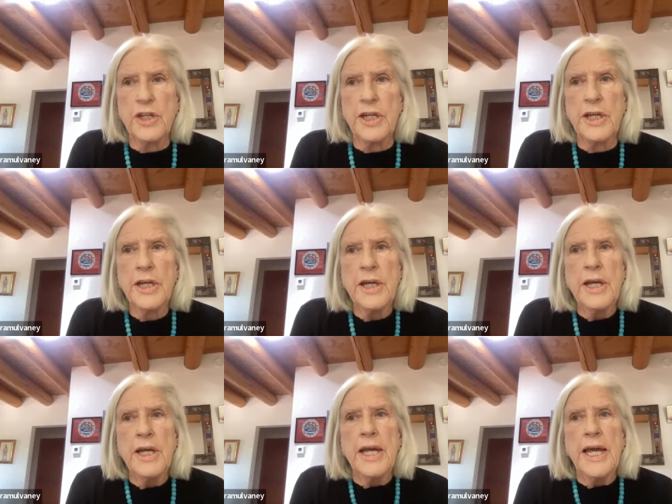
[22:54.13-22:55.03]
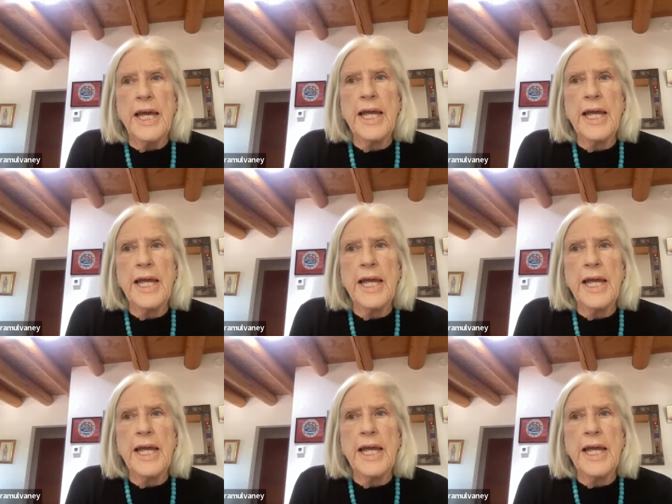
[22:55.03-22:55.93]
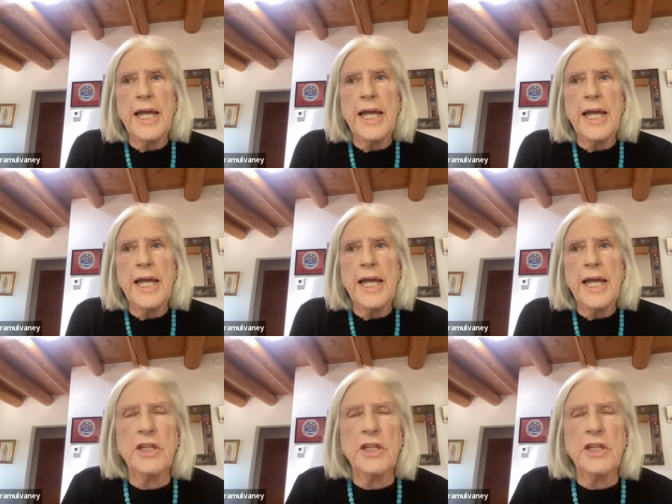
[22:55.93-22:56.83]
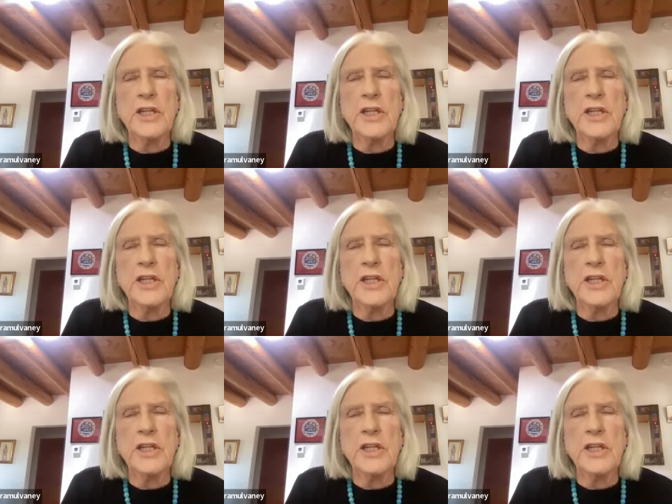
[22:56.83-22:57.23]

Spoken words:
And she was teaching human rights at Harvard.